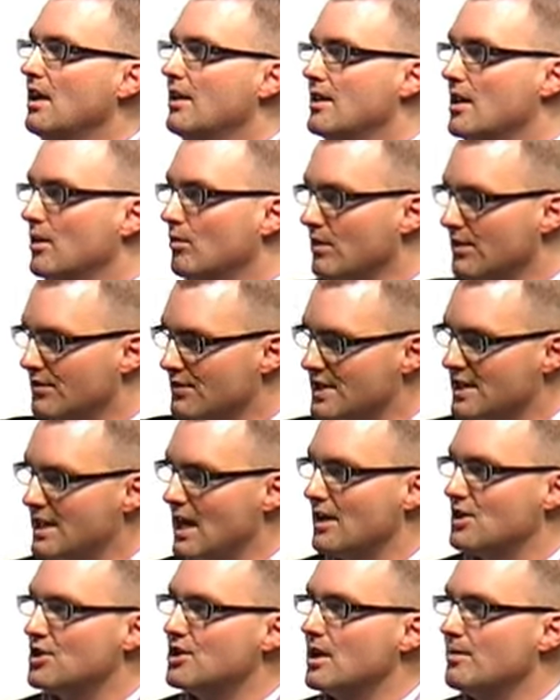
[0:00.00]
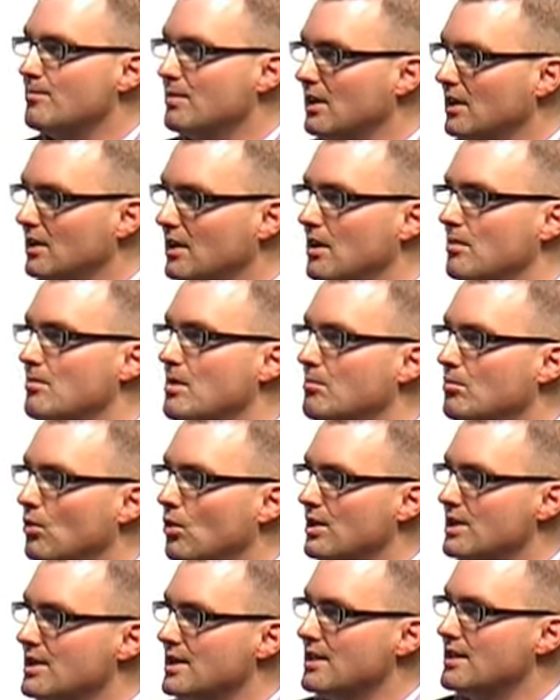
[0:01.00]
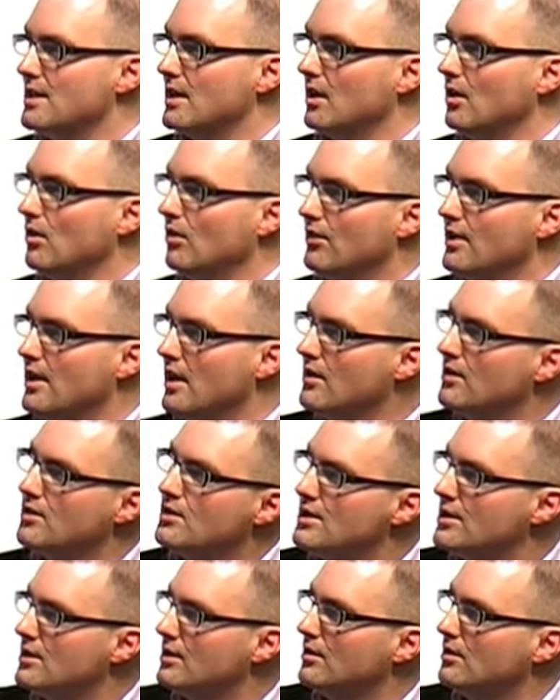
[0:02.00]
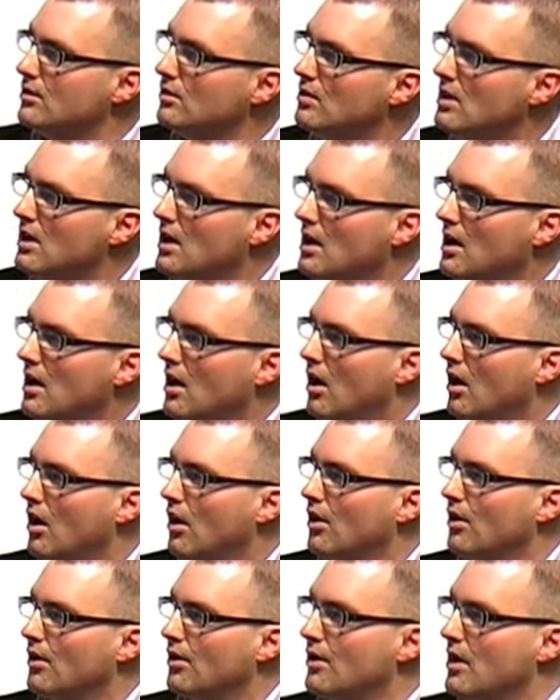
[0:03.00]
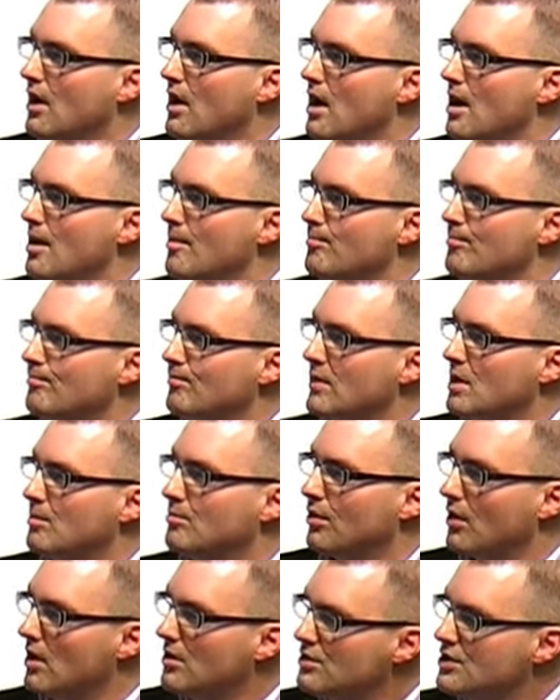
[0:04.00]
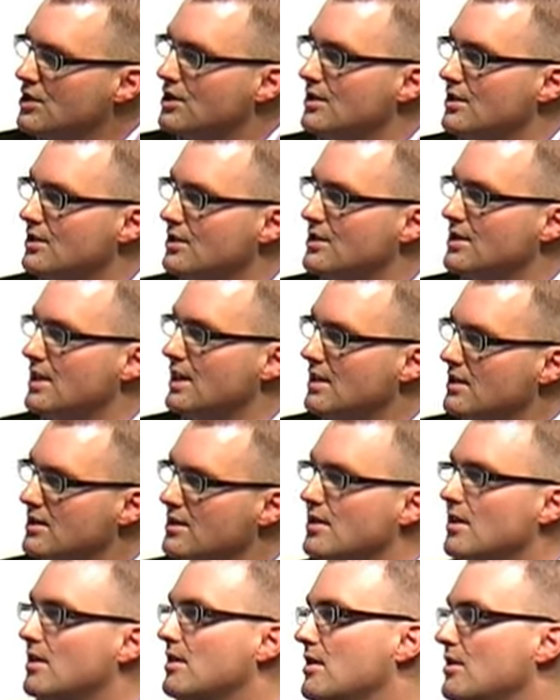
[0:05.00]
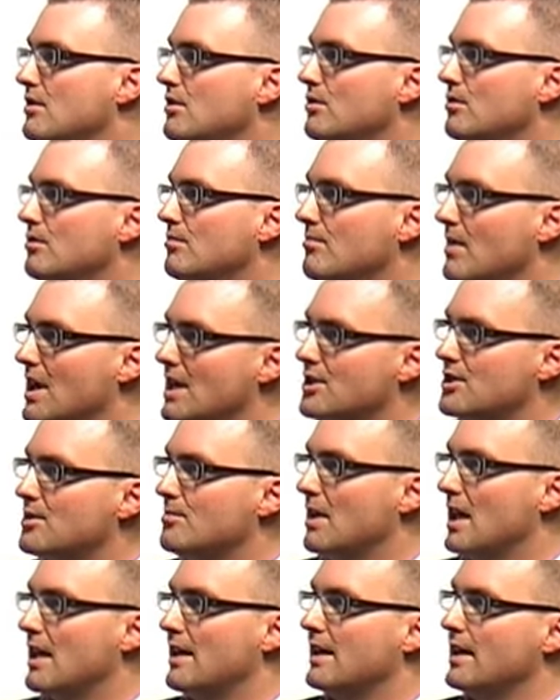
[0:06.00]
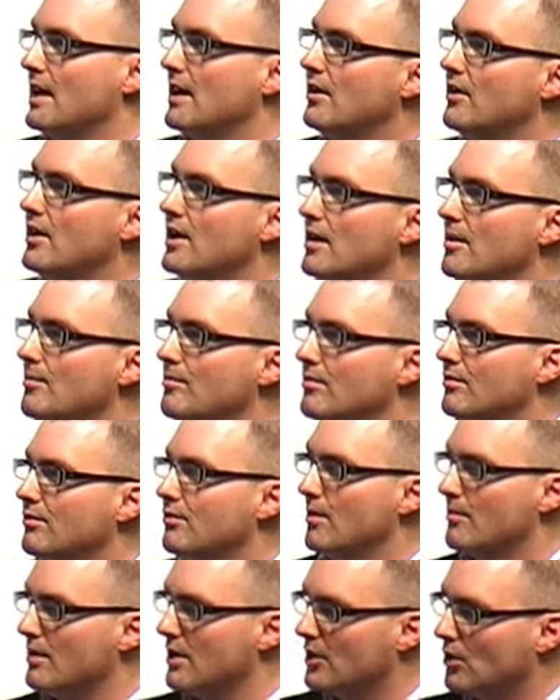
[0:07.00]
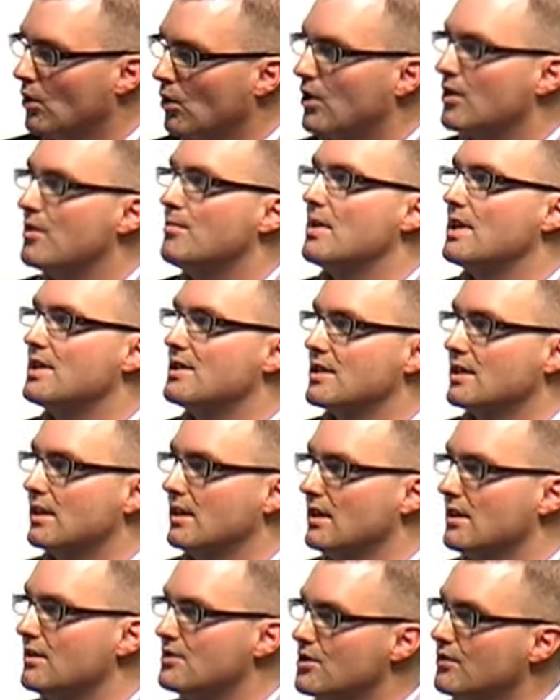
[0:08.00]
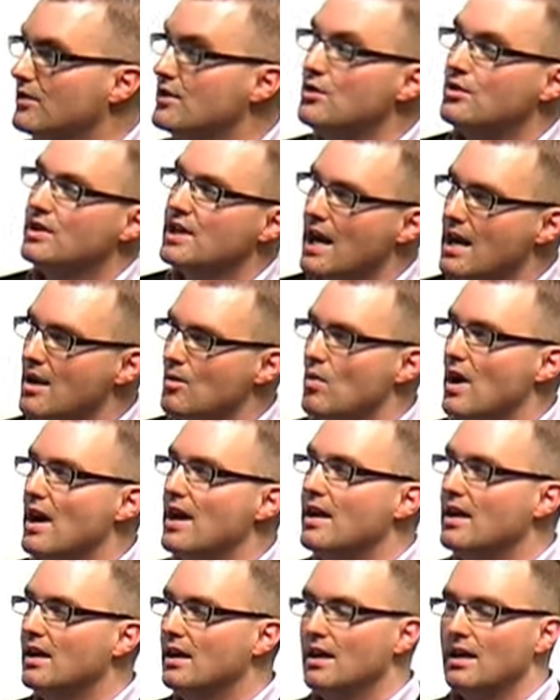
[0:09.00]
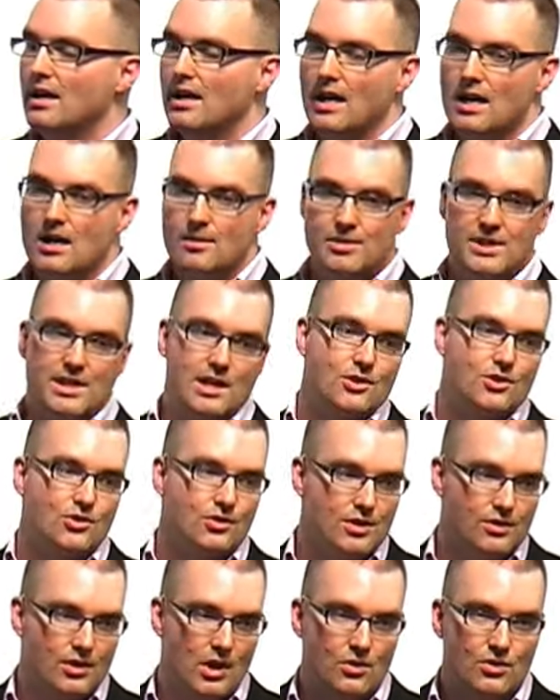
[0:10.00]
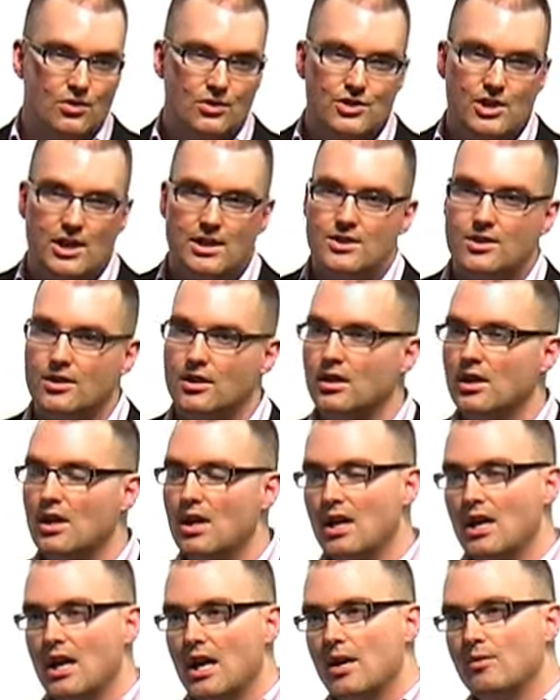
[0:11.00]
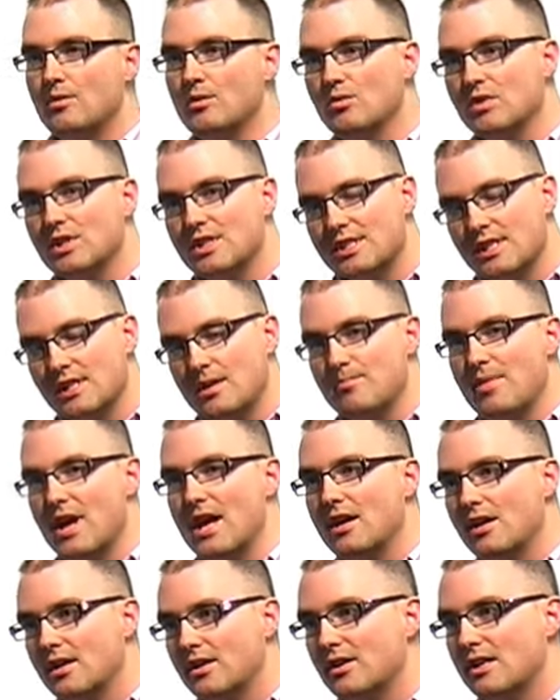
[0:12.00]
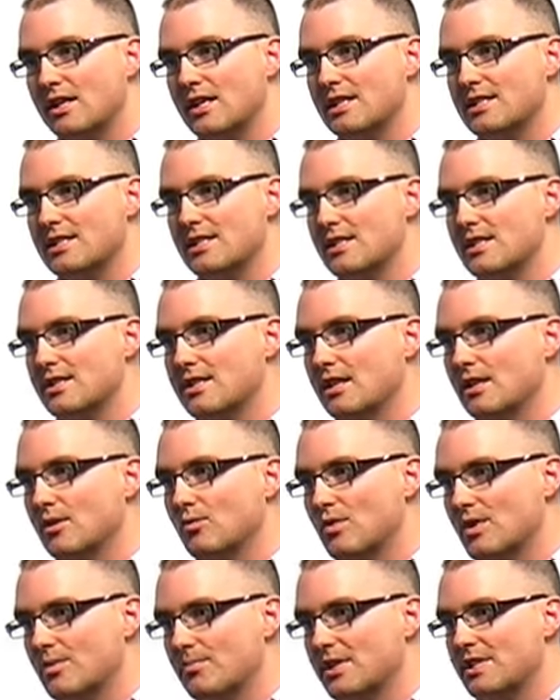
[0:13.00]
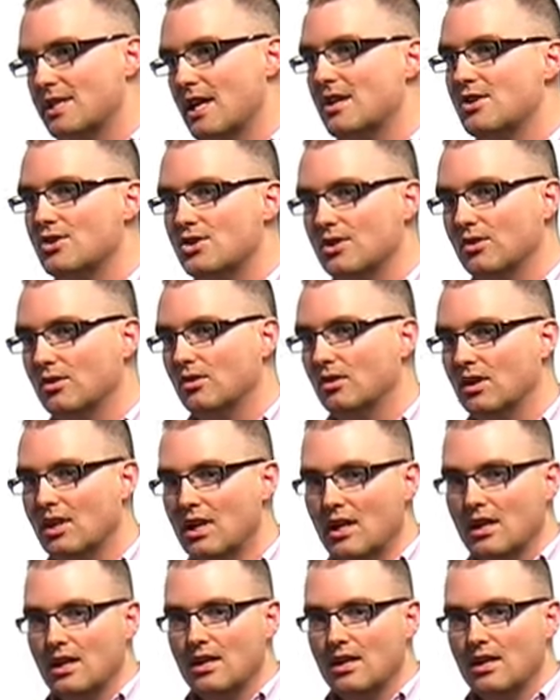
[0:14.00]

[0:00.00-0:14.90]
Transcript: that we've sketched up in a little bit more detail. The other two are approaches into the new master planning area from the north, basically. So a new gateway and a potential new local centre. And we wanted to compare existing with potential,